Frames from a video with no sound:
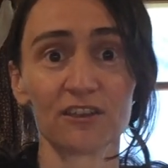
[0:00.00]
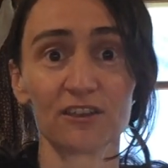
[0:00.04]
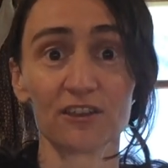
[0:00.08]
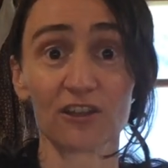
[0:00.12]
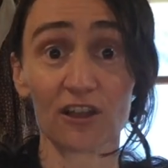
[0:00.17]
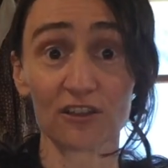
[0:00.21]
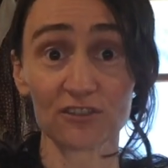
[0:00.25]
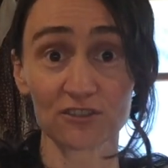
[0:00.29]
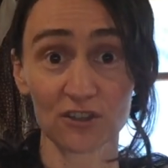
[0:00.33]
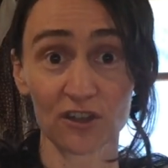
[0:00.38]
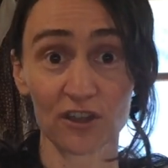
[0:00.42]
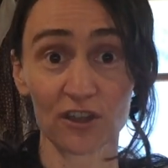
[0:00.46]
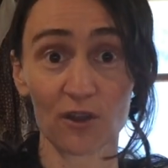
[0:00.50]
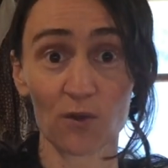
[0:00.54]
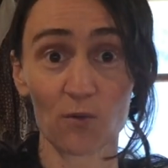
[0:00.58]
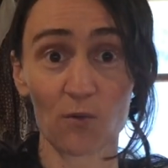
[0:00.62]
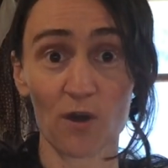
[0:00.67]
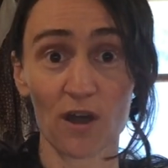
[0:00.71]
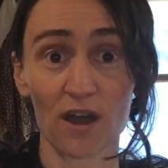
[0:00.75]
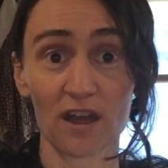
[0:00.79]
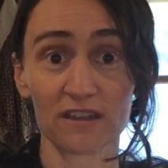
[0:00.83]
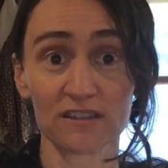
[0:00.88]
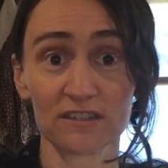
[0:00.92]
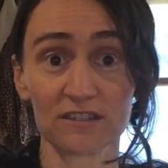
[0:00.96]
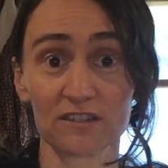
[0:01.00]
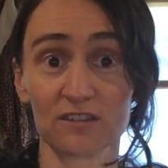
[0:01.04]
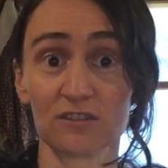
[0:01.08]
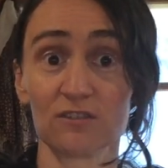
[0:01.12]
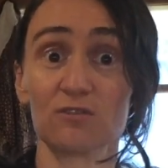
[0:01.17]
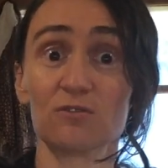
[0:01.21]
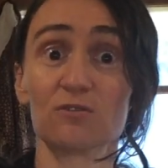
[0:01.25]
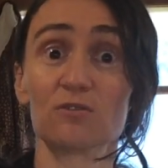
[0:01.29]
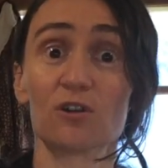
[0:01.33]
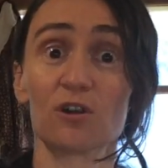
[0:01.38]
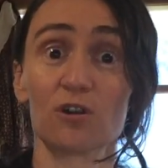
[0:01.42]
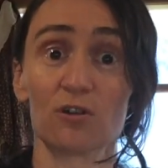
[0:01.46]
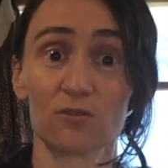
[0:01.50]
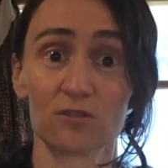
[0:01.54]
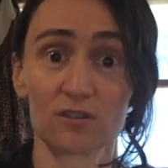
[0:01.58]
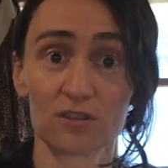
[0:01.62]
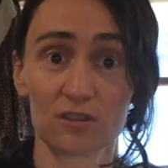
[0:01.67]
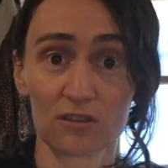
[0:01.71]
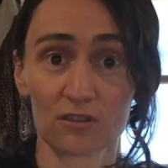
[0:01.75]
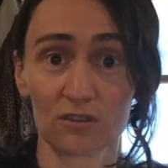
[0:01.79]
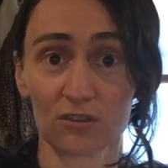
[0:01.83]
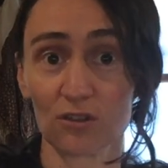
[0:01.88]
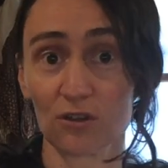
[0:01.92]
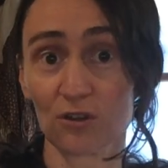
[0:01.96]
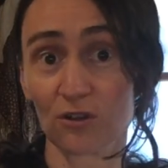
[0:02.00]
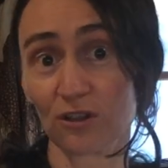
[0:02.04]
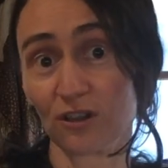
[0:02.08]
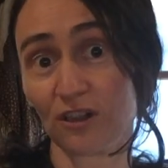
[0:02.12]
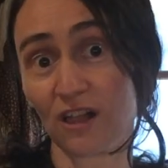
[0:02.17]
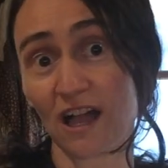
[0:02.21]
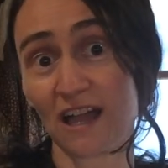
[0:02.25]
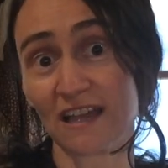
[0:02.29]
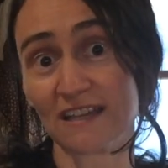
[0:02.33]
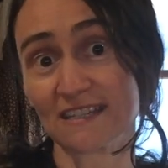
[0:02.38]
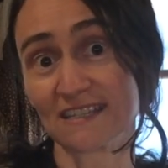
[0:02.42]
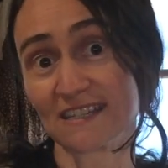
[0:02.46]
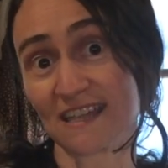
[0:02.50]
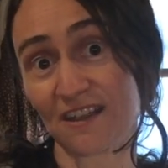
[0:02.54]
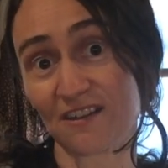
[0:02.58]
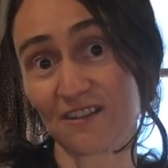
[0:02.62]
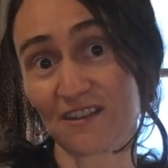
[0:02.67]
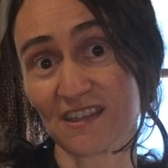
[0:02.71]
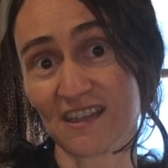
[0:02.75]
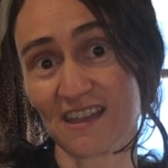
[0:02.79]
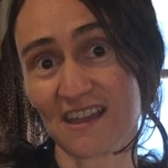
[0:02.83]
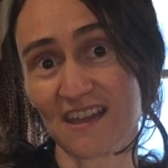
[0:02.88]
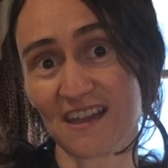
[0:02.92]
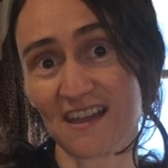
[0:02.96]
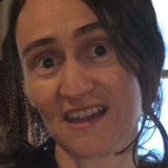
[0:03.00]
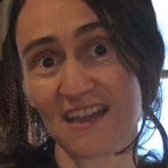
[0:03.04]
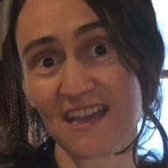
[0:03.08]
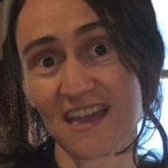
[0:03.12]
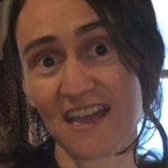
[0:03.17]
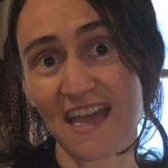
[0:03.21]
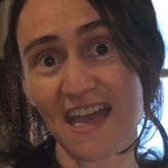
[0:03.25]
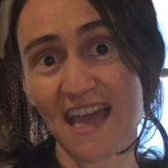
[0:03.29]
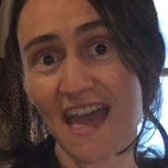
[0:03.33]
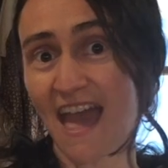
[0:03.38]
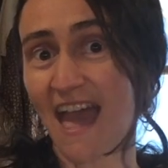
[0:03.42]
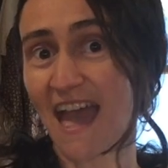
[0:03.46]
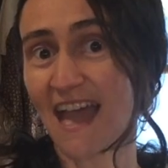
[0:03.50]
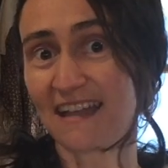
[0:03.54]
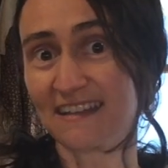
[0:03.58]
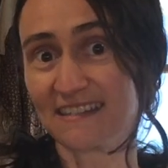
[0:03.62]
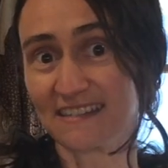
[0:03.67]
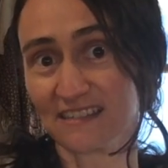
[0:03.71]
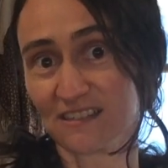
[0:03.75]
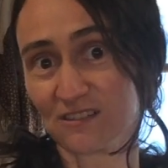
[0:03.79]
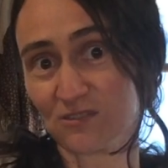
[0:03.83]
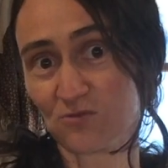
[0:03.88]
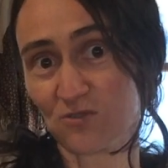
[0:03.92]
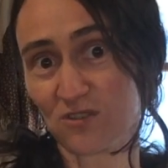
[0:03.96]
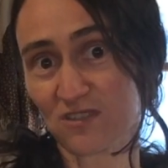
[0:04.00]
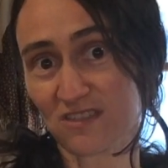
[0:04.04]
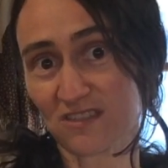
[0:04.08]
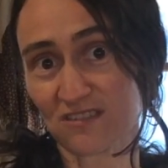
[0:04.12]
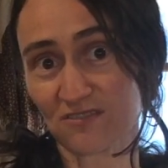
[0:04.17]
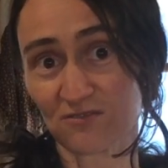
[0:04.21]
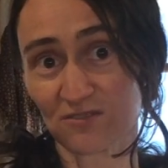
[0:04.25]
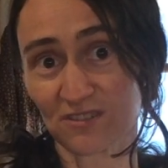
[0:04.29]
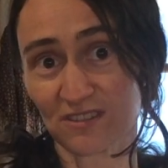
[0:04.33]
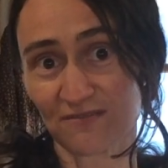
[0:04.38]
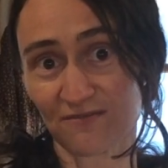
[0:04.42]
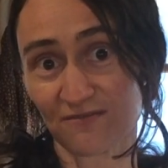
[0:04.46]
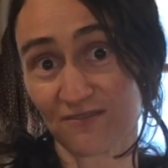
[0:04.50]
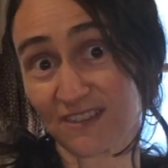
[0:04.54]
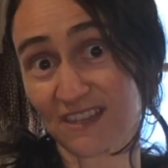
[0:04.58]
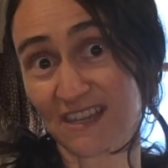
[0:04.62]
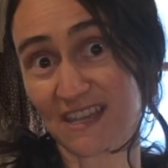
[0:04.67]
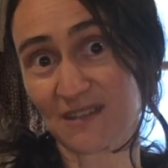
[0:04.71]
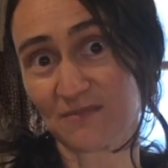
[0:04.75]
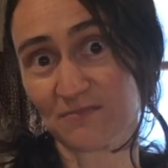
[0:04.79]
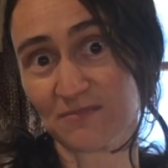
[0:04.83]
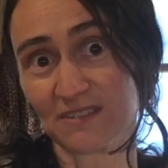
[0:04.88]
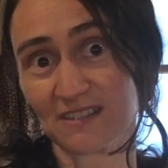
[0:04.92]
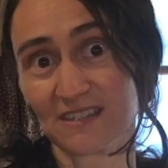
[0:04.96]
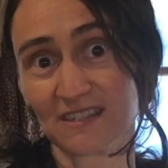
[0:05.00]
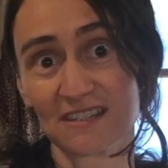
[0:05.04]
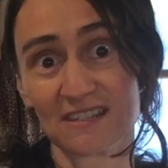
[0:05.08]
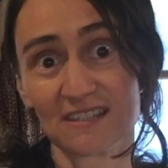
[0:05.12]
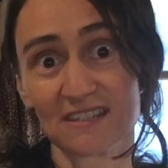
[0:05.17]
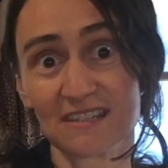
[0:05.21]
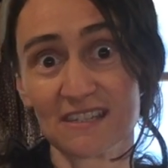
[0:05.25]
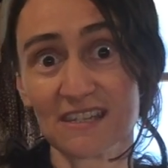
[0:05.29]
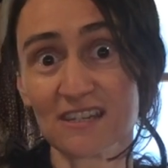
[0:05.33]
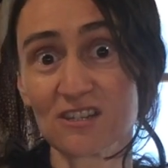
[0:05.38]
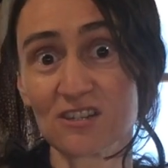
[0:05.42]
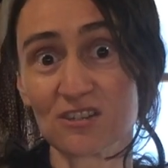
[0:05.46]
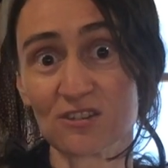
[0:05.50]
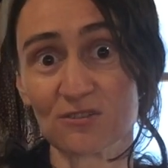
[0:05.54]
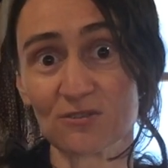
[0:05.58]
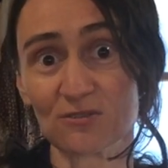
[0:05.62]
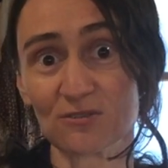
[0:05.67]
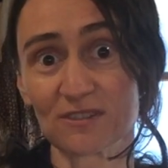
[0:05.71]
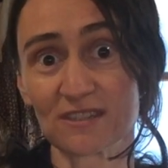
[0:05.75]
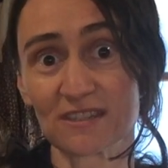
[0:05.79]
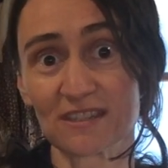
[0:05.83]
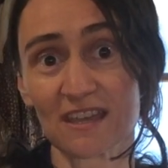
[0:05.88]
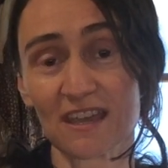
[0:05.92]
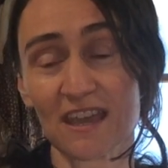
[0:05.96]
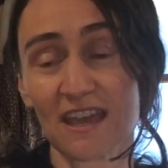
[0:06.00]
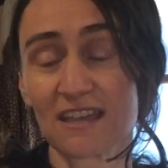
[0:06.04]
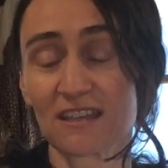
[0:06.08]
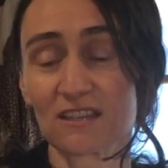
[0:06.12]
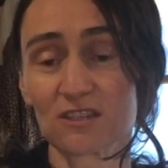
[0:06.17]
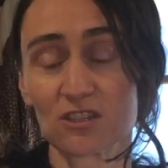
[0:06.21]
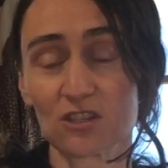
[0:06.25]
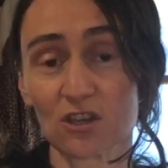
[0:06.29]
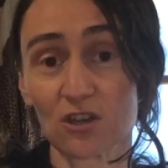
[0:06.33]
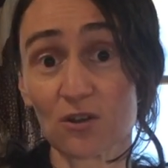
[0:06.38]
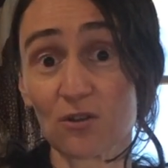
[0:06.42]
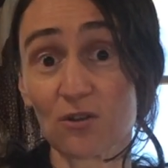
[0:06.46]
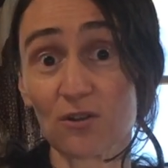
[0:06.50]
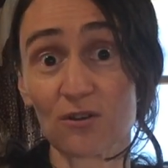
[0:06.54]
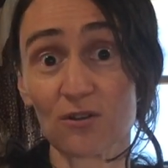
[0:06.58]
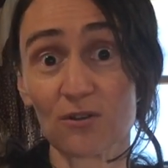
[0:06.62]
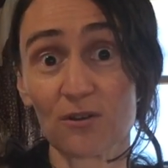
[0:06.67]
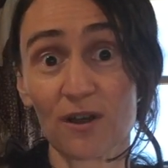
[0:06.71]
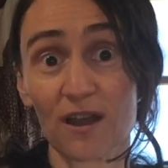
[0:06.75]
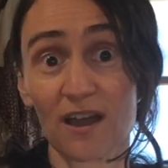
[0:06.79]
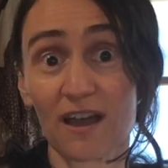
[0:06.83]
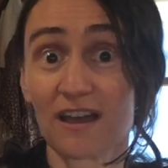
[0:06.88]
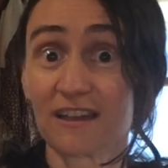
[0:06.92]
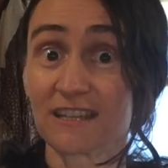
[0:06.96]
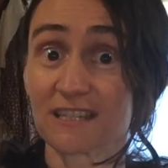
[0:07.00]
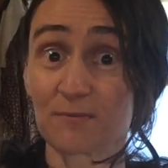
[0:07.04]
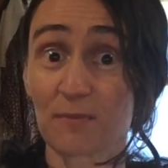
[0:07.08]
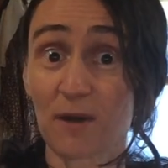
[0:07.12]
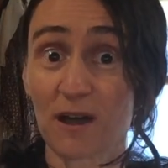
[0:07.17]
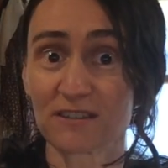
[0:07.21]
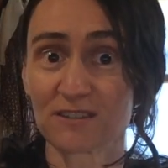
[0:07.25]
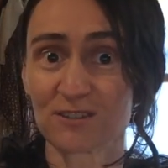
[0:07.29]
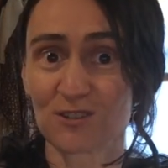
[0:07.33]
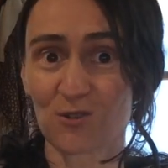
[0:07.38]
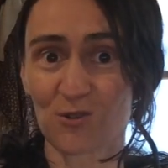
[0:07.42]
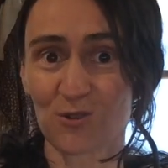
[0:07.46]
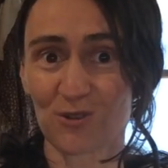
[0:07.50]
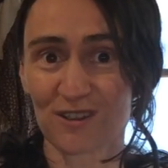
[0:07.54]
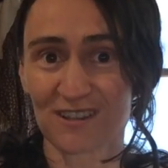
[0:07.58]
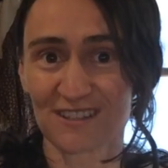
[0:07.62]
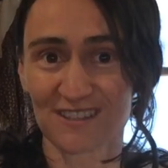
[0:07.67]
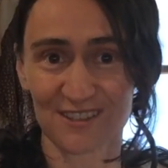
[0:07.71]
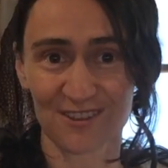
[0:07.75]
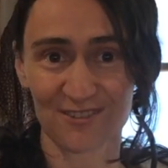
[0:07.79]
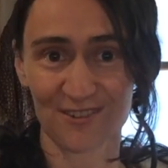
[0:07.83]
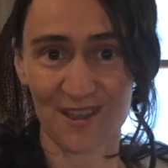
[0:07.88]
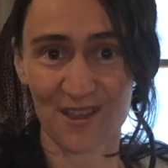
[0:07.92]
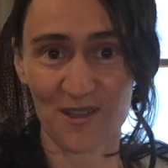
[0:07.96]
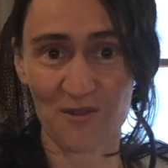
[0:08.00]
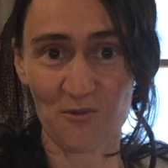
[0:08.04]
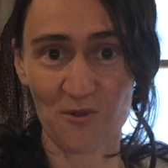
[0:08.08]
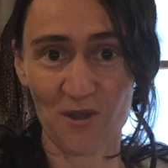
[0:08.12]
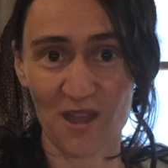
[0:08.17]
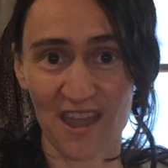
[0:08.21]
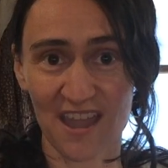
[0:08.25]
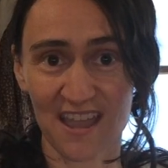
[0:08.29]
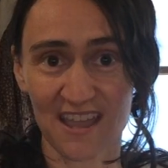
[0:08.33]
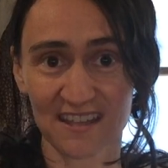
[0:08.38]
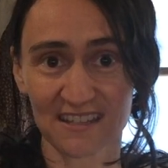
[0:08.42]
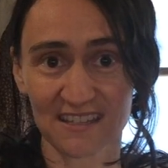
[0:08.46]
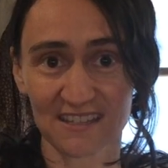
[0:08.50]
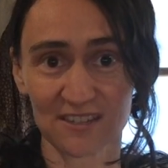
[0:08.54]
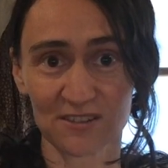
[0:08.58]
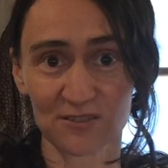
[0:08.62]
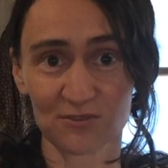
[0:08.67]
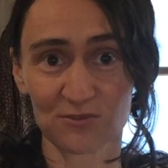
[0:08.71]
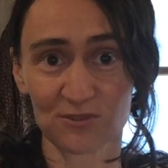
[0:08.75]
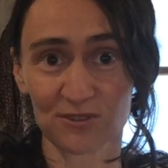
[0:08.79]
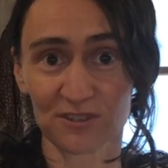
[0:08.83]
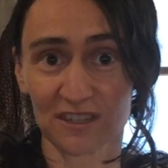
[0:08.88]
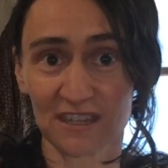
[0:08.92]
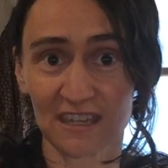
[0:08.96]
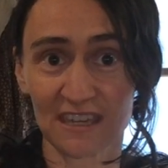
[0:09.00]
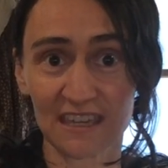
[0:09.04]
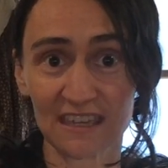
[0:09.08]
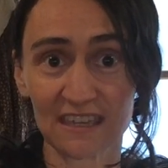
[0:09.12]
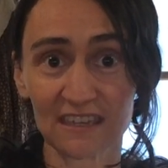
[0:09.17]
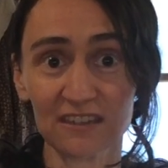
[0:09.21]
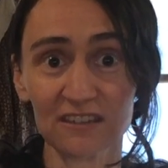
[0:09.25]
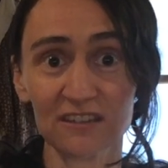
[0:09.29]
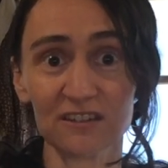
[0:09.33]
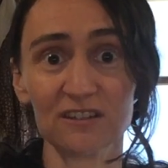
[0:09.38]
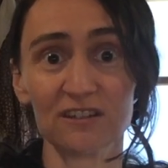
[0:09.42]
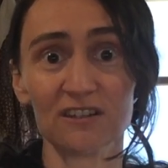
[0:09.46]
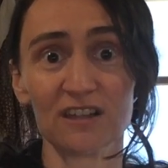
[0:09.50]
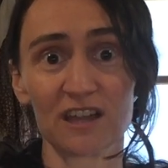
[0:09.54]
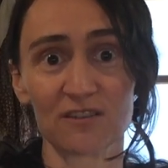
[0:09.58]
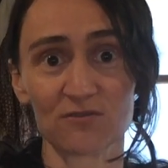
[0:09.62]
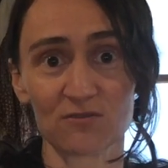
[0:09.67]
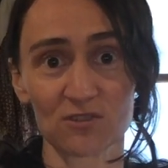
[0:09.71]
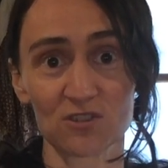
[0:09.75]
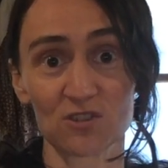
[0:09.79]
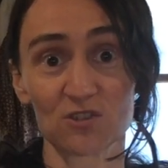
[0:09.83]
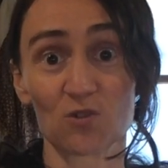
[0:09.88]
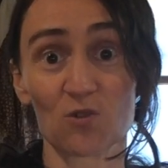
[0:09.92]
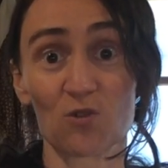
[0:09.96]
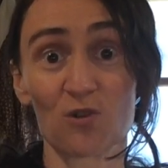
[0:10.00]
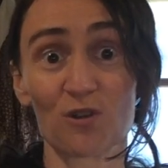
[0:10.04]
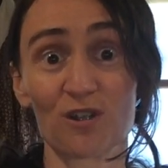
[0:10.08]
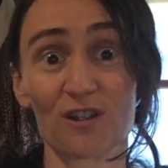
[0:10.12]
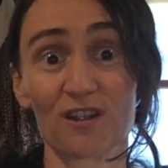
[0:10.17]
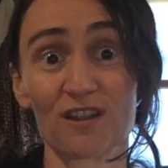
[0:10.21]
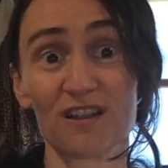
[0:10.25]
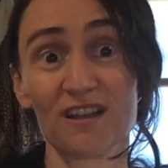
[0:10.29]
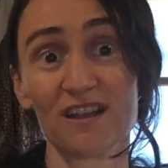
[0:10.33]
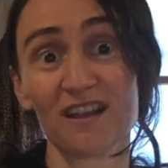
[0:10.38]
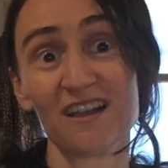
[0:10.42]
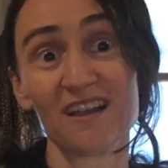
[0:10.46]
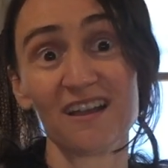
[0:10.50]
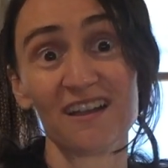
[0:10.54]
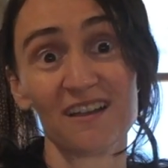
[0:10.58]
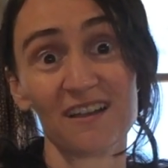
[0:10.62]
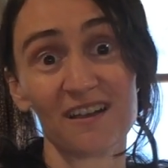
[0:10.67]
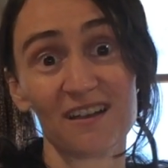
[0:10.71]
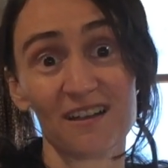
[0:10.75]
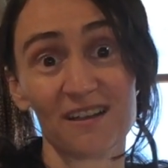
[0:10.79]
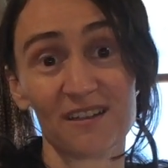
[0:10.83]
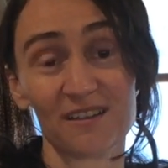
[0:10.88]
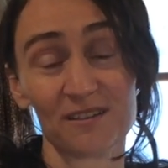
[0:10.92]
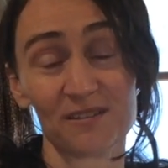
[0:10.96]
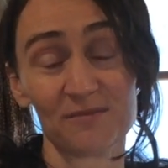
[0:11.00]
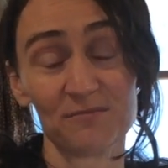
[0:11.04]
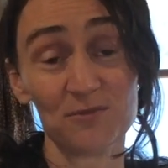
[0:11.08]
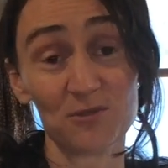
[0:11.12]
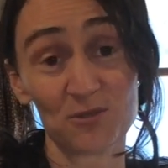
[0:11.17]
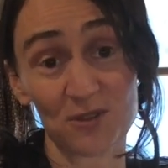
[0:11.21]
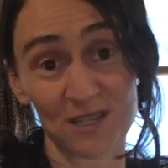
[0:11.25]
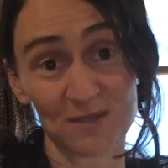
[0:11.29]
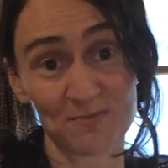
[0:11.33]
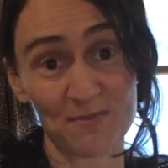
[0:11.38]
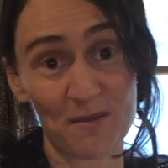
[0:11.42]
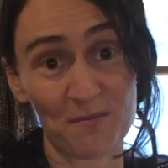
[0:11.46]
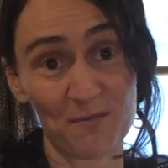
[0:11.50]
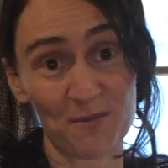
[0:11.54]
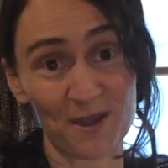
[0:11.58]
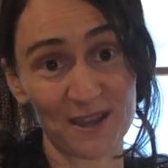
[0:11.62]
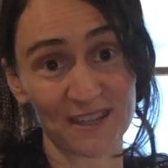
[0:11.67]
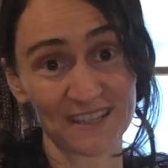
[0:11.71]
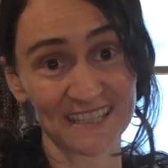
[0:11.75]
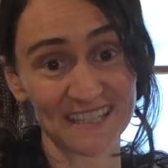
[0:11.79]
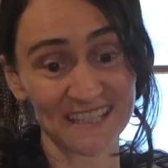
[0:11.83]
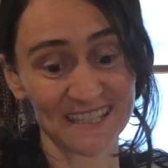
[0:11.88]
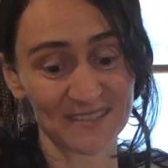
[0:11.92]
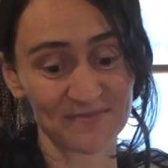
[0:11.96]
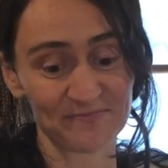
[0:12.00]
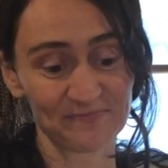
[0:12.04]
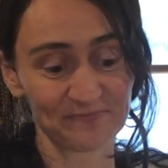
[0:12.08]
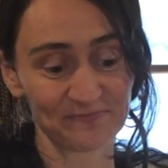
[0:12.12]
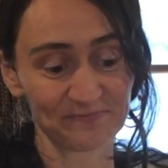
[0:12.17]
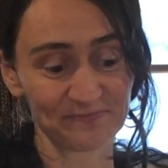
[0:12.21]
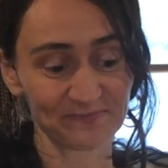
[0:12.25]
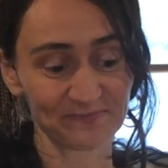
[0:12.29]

you're also going to want to go to the localized area and deal with those inflamed tissues. So suppository is a great way to really heal and restore mucous membranes.